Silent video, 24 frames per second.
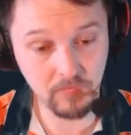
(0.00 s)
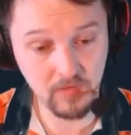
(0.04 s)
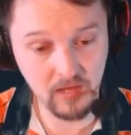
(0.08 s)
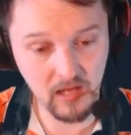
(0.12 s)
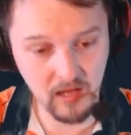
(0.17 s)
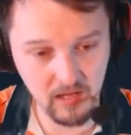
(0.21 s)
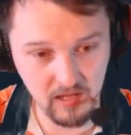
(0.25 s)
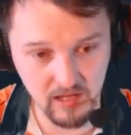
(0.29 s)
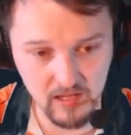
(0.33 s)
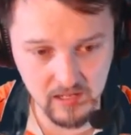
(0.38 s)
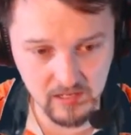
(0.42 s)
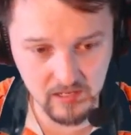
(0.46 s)

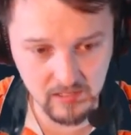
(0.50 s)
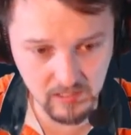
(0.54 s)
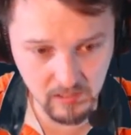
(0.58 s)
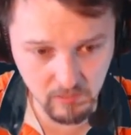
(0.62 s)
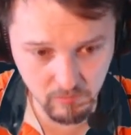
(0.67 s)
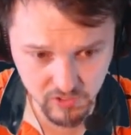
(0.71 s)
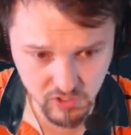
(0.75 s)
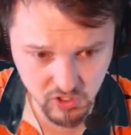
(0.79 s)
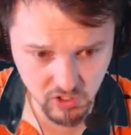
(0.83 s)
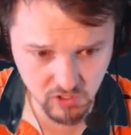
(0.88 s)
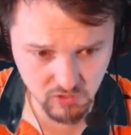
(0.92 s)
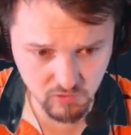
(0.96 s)
and it
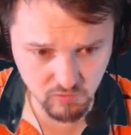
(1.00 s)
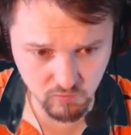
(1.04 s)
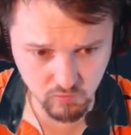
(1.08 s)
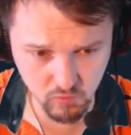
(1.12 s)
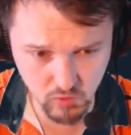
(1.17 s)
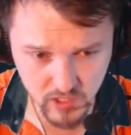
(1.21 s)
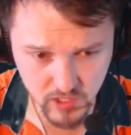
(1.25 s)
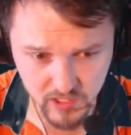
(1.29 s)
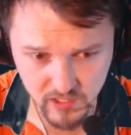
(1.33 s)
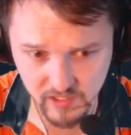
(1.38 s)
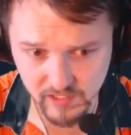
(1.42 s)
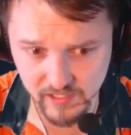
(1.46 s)
was just
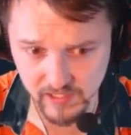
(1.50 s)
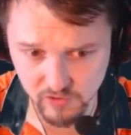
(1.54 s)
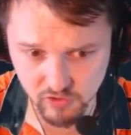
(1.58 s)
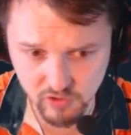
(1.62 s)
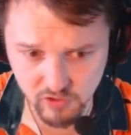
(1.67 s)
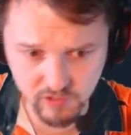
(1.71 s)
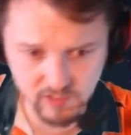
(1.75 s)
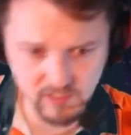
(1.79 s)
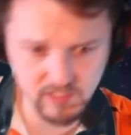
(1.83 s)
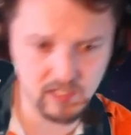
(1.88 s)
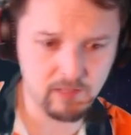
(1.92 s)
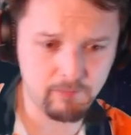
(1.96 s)
really
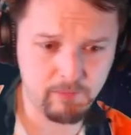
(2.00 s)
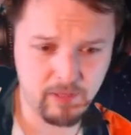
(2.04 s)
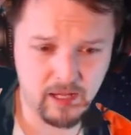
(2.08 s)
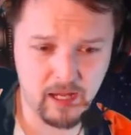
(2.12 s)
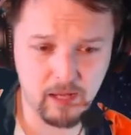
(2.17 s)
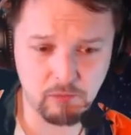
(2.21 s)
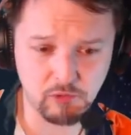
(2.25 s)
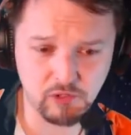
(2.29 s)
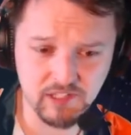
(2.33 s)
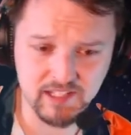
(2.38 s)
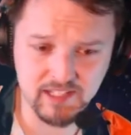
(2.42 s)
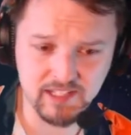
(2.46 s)
interesting to be
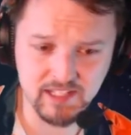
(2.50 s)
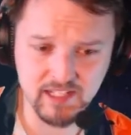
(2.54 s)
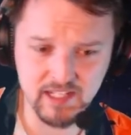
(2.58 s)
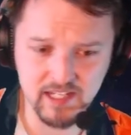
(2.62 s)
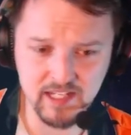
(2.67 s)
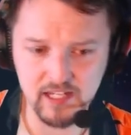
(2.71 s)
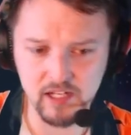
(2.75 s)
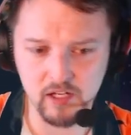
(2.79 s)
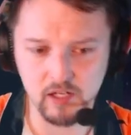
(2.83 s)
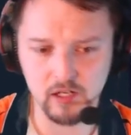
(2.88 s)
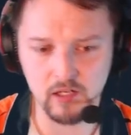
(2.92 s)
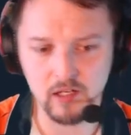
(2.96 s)
able to
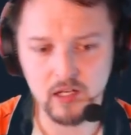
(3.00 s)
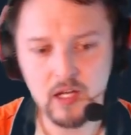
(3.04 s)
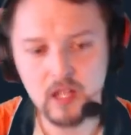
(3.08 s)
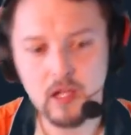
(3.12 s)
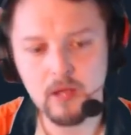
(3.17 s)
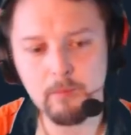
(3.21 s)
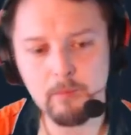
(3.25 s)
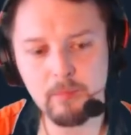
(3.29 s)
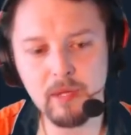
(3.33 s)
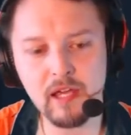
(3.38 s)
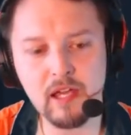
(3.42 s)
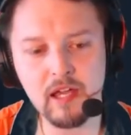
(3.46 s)
see here
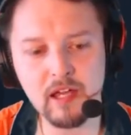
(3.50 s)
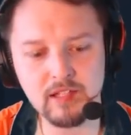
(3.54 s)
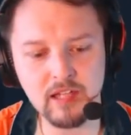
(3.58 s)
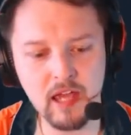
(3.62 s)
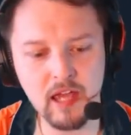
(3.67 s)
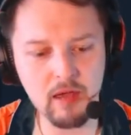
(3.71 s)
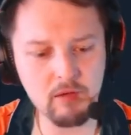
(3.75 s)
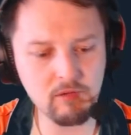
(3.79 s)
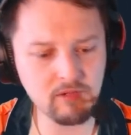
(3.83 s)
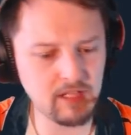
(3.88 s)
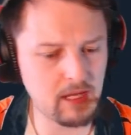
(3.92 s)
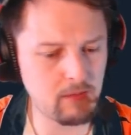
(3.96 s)
because
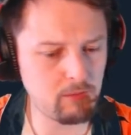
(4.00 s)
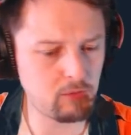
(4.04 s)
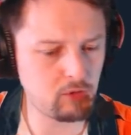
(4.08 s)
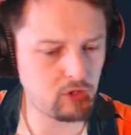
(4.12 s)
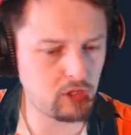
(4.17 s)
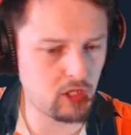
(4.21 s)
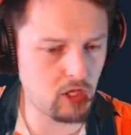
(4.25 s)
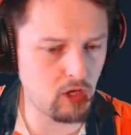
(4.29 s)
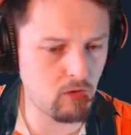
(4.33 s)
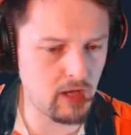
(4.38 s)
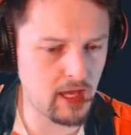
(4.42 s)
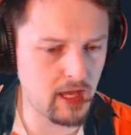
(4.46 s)
I was able
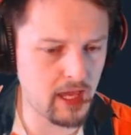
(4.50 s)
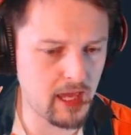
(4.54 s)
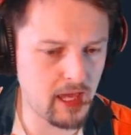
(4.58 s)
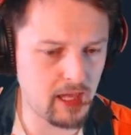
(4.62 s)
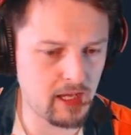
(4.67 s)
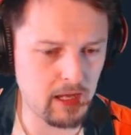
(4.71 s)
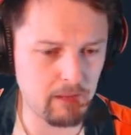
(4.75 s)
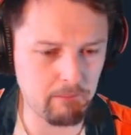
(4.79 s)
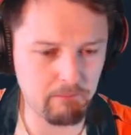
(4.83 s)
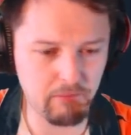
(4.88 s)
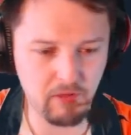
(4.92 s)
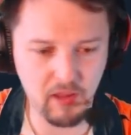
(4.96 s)
to go
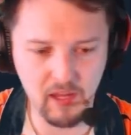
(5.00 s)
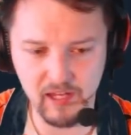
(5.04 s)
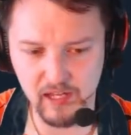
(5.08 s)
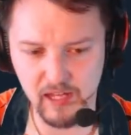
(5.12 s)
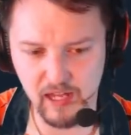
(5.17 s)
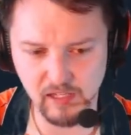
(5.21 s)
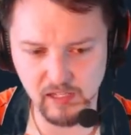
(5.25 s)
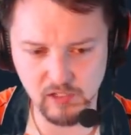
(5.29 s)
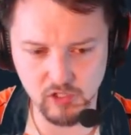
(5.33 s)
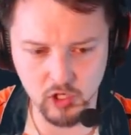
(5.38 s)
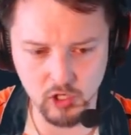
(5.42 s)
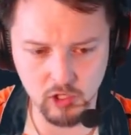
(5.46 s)
ahead and play
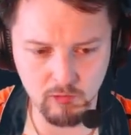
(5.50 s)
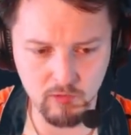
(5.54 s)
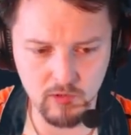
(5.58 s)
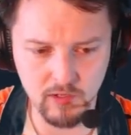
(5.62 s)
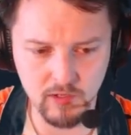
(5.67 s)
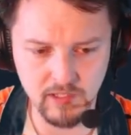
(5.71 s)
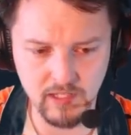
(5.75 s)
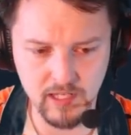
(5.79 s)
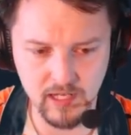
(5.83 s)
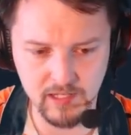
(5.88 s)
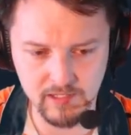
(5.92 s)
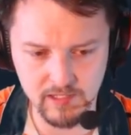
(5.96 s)
a turn
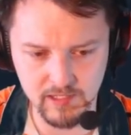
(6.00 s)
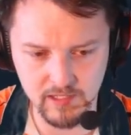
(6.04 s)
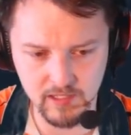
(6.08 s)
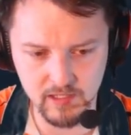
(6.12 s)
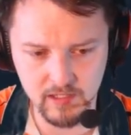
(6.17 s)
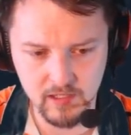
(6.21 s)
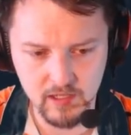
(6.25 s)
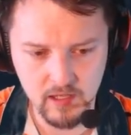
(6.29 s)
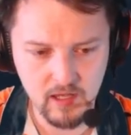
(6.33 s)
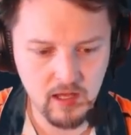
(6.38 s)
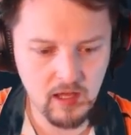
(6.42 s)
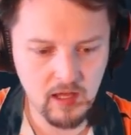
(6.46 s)
1
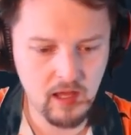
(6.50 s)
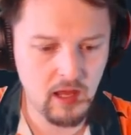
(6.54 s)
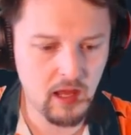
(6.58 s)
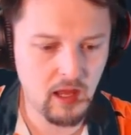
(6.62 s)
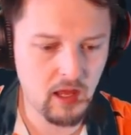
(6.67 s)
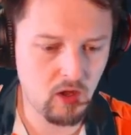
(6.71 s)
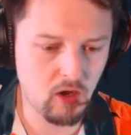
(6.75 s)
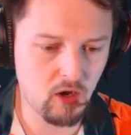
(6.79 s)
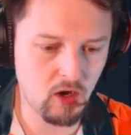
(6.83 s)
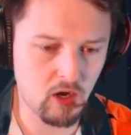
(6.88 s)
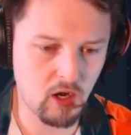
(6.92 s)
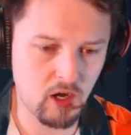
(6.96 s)
Daisy,
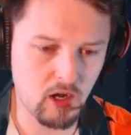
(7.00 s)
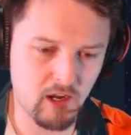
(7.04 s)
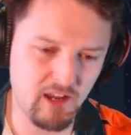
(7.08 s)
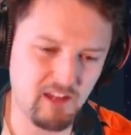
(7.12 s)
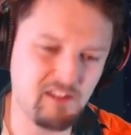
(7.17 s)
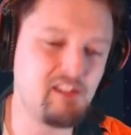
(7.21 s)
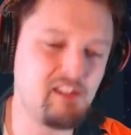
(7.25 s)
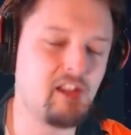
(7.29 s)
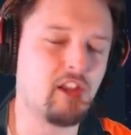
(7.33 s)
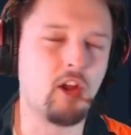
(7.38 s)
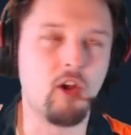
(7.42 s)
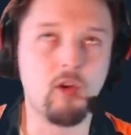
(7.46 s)
or
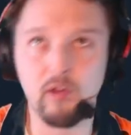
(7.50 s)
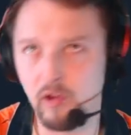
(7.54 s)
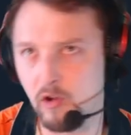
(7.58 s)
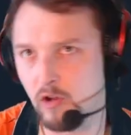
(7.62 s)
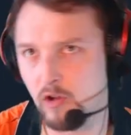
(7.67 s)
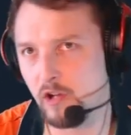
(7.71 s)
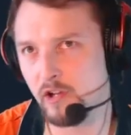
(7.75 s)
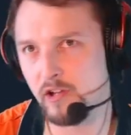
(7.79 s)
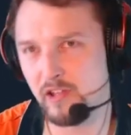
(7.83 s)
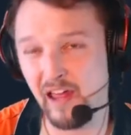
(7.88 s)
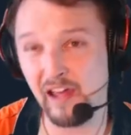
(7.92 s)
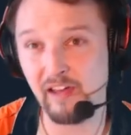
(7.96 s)

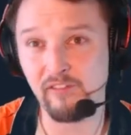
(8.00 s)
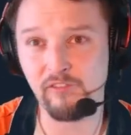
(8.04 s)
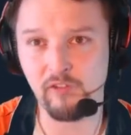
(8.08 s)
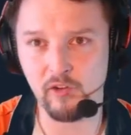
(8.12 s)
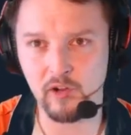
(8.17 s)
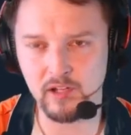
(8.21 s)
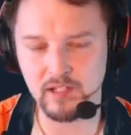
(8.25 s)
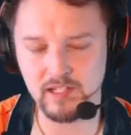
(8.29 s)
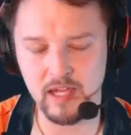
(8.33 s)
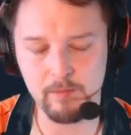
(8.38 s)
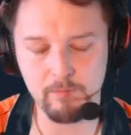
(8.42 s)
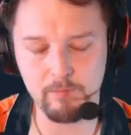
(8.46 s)
like,
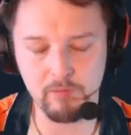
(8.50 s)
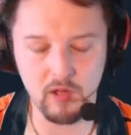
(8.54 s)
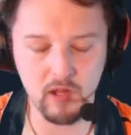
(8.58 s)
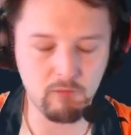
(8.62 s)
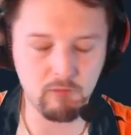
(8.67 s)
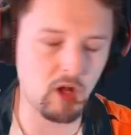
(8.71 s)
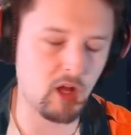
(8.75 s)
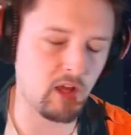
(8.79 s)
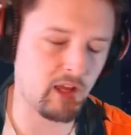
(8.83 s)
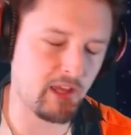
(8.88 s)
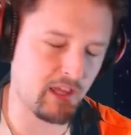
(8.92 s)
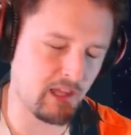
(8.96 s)
for example,
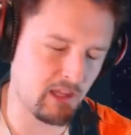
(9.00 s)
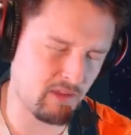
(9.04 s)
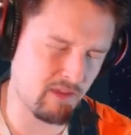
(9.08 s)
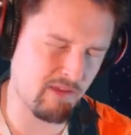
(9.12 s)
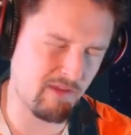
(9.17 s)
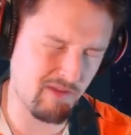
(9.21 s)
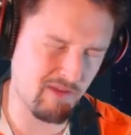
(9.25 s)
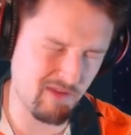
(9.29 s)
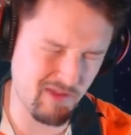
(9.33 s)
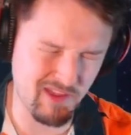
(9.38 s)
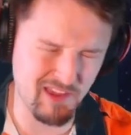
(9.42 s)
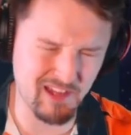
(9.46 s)
well, in
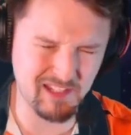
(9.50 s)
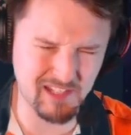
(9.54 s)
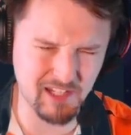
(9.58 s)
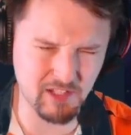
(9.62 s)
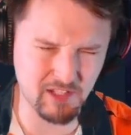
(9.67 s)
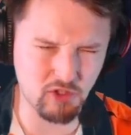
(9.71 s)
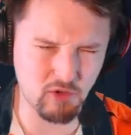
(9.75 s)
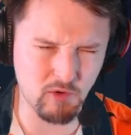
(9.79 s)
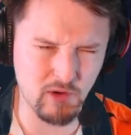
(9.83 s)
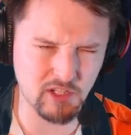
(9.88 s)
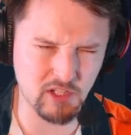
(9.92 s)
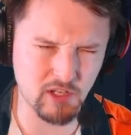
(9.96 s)
the
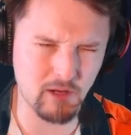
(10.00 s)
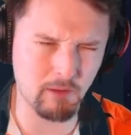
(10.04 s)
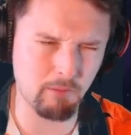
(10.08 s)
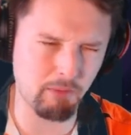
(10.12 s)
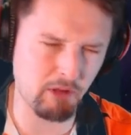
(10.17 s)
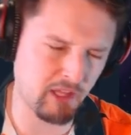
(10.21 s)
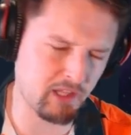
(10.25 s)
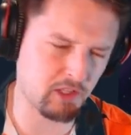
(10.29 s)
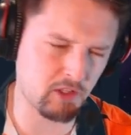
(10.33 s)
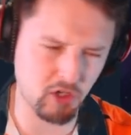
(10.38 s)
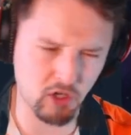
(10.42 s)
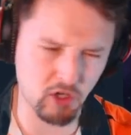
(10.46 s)
situation, I
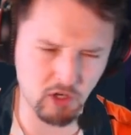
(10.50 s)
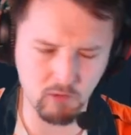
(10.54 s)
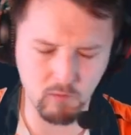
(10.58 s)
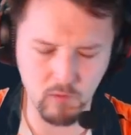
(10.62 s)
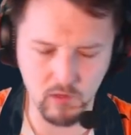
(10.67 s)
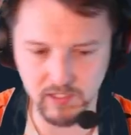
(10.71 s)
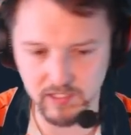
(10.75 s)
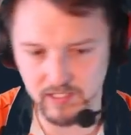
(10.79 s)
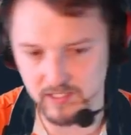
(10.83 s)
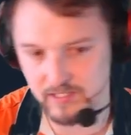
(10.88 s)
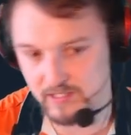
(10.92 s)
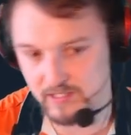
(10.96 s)
played a turn 1